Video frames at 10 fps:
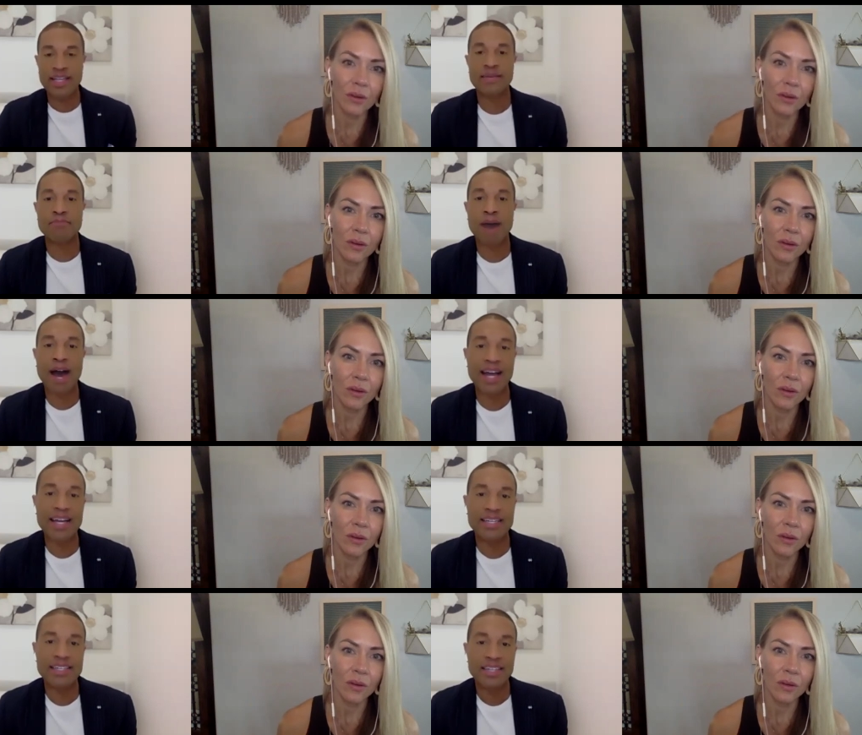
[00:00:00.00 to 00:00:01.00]
Speaker 1: a
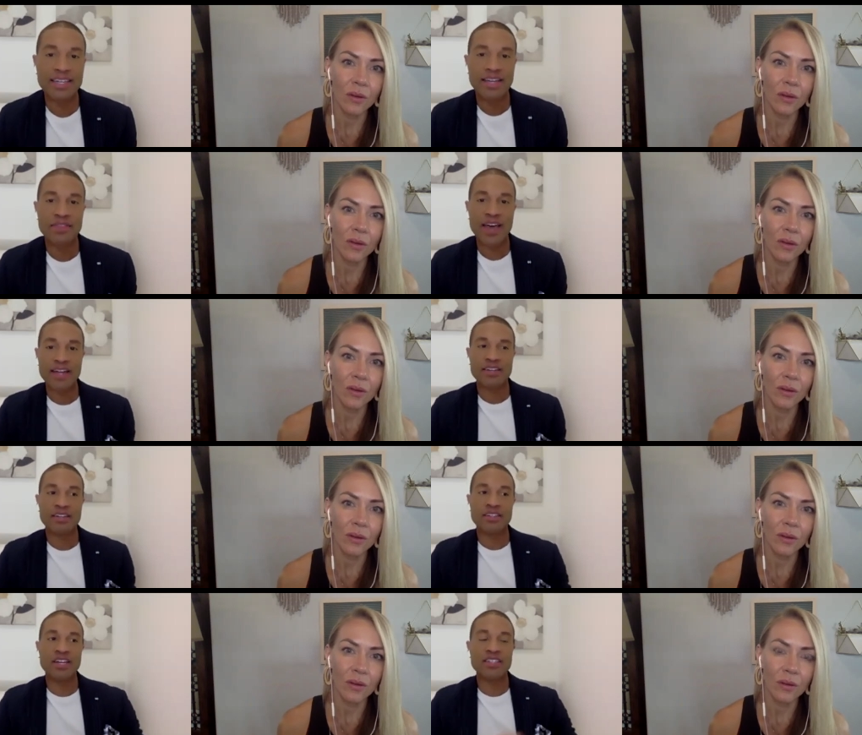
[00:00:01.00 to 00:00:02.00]
mind that
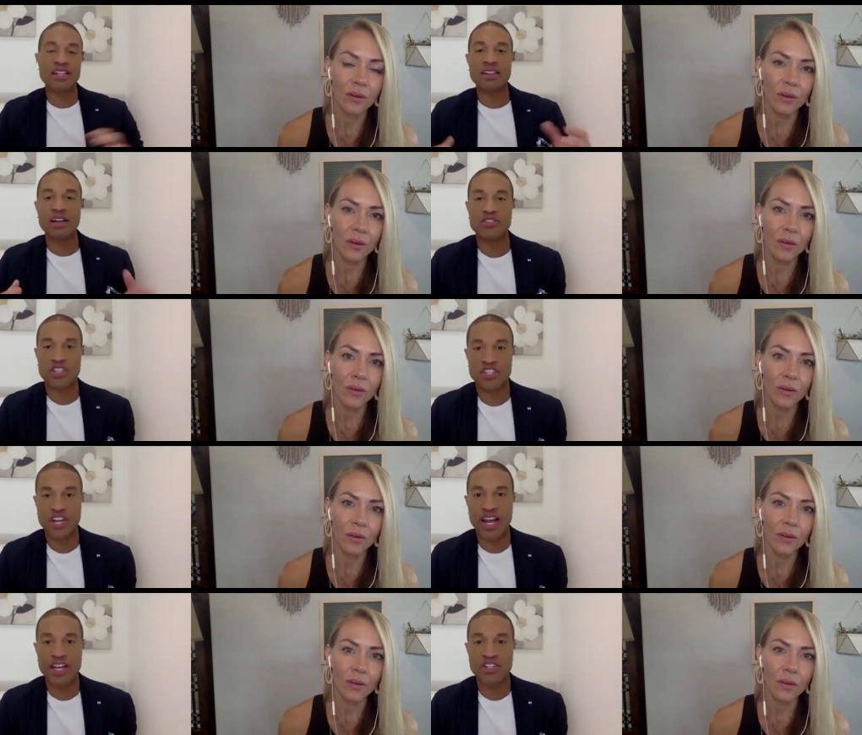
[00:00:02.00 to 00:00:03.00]
doesn't love to
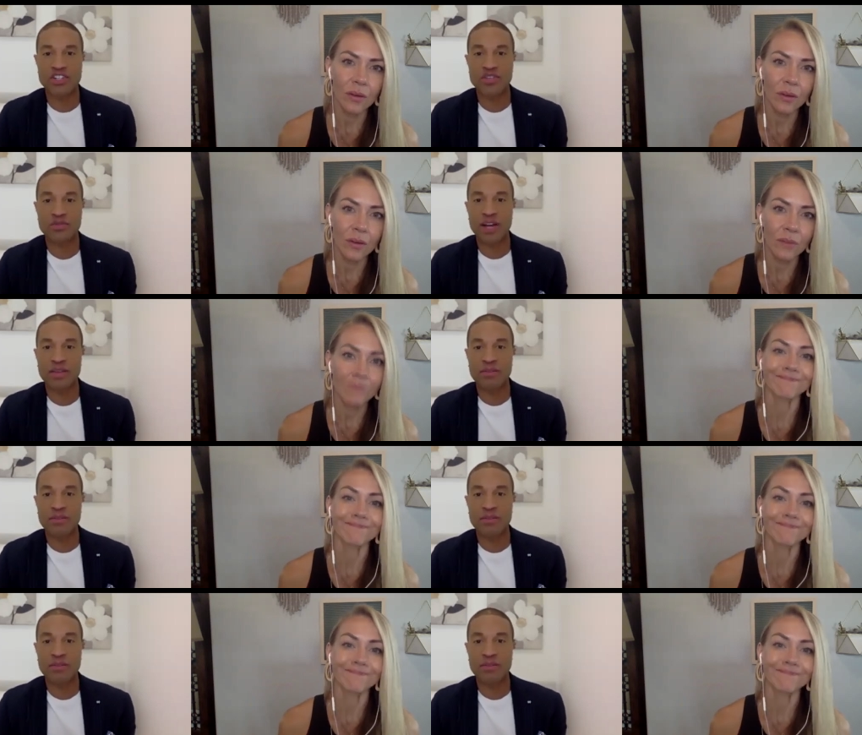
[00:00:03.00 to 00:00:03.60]
change, right? The, the